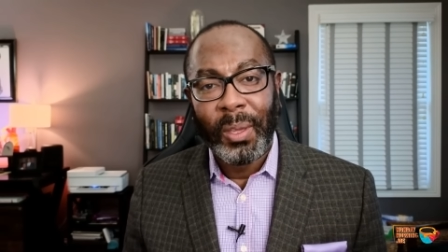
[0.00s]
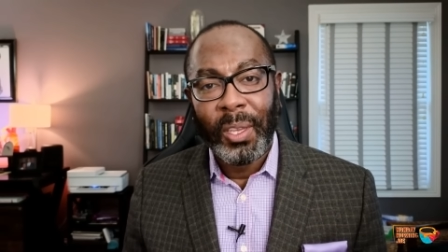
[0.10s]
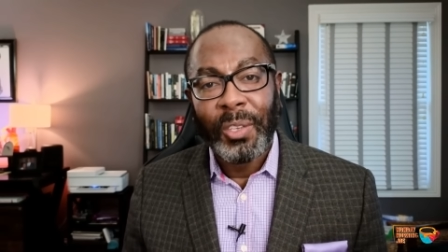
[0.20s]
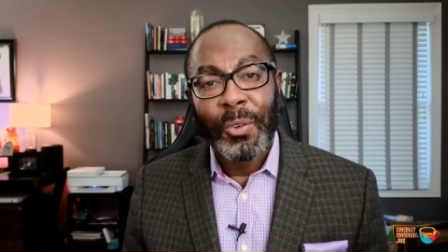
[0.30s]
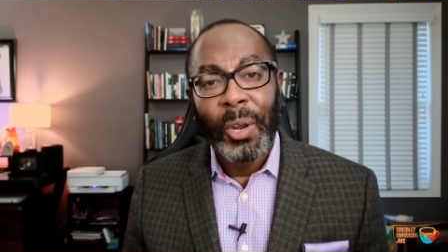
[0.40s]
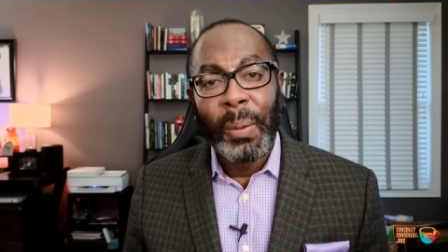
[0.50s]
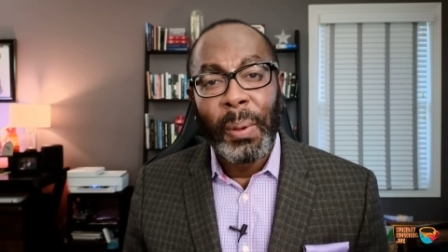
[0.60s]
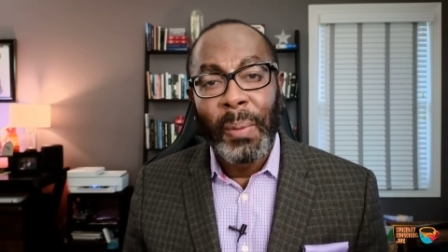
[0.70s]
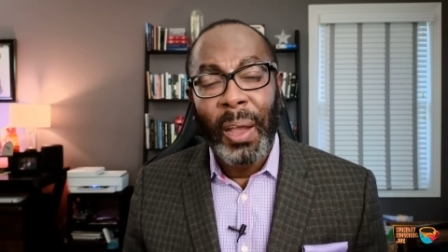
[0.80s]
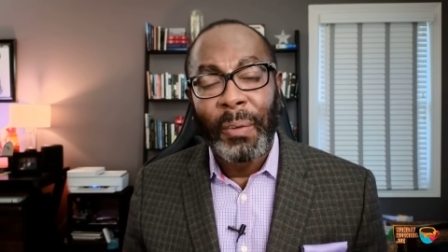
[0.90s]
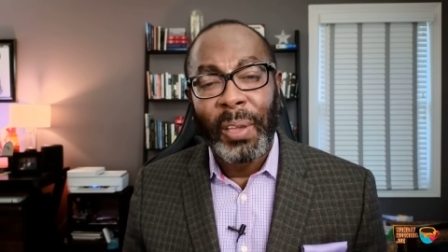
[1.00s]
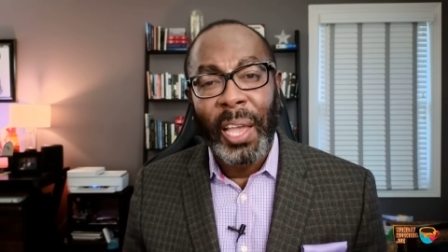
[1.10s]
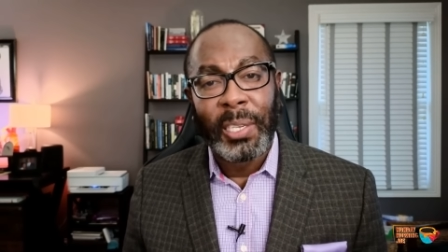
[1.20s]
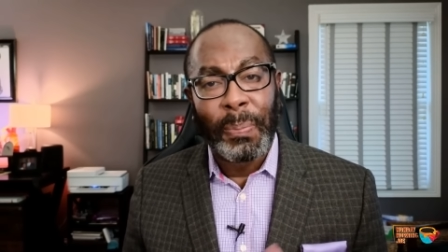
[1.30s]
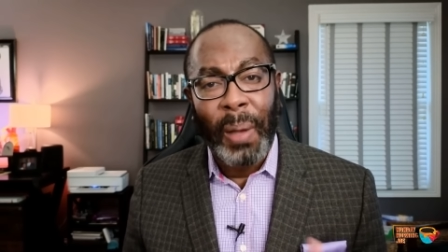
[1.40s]
Screening mammography
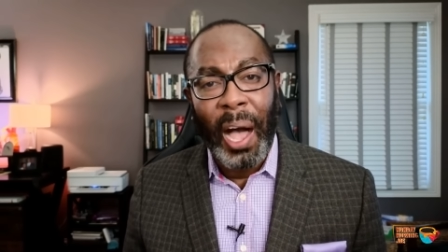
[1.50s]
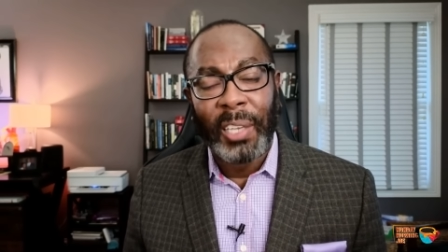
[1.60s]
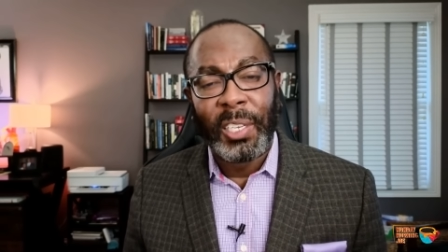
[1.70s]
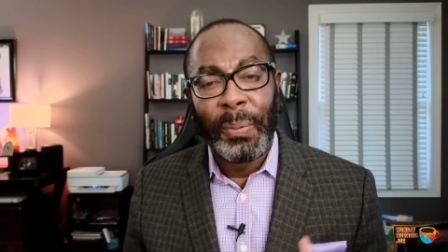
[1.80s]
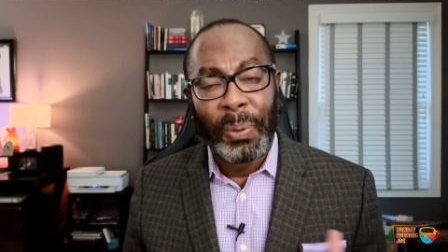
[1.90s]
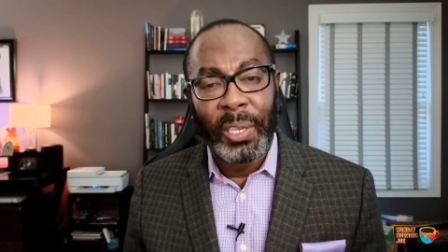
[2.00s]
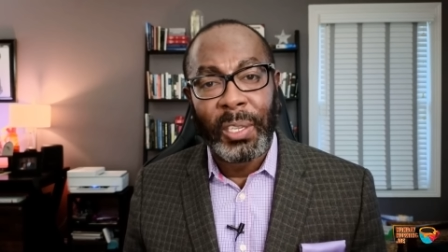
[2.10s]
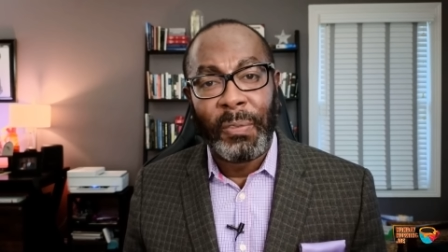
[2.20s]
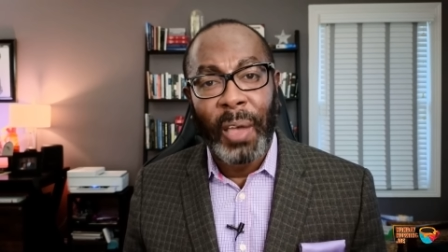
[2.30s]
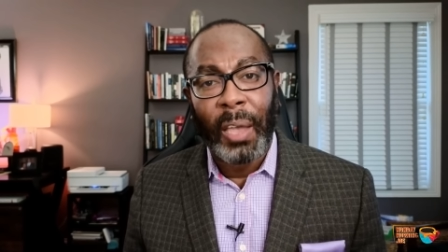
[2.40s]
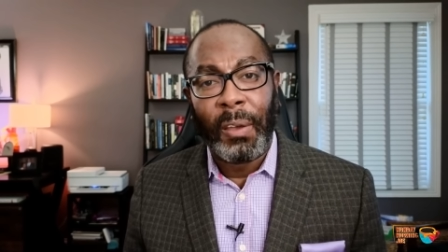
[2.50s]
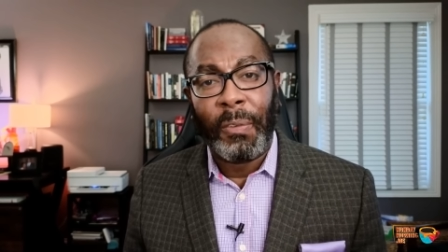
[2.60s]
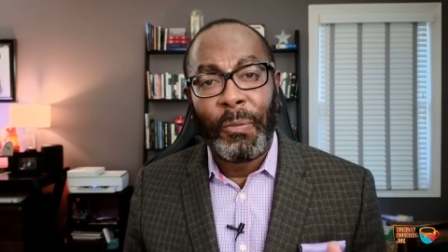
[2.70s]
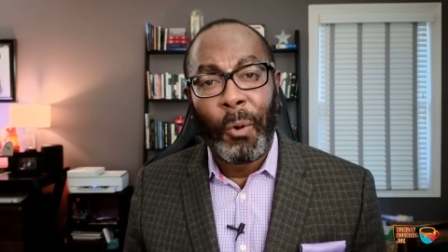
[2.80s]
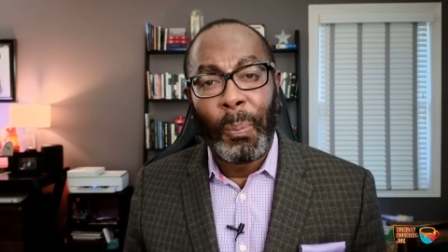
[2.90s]
has a positive predicted value
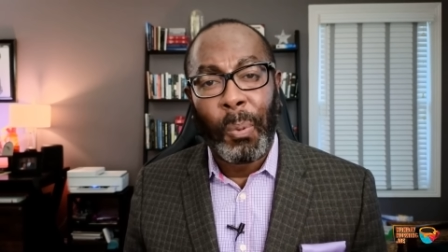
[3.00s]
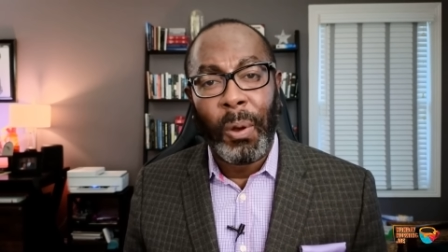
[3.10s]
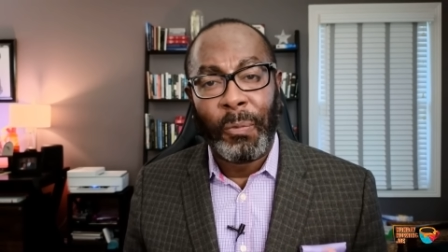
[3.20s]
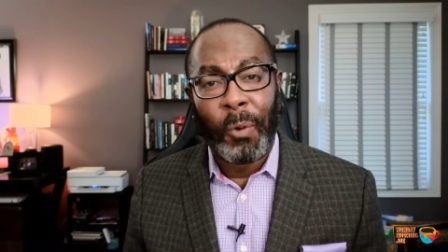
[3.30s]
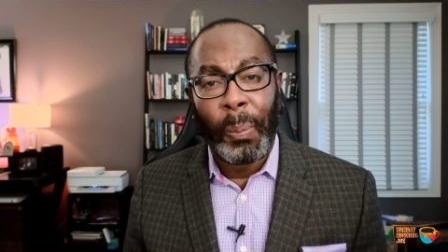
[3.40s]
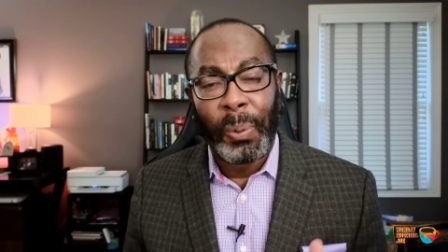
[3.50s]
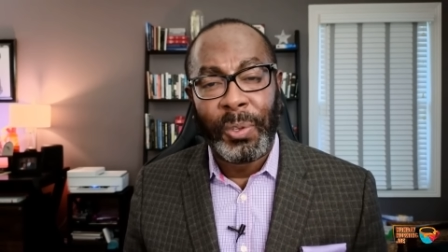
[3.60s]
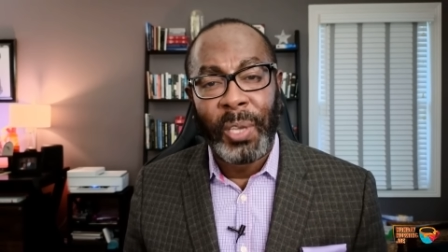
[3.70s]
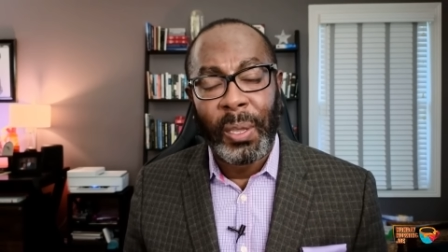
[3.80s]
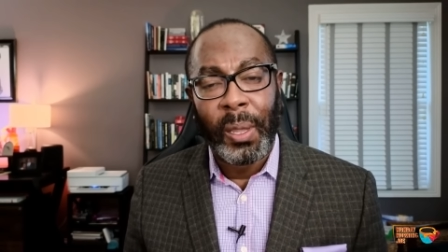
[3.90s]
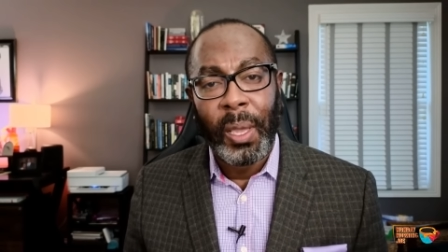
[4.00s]
of 4.4%,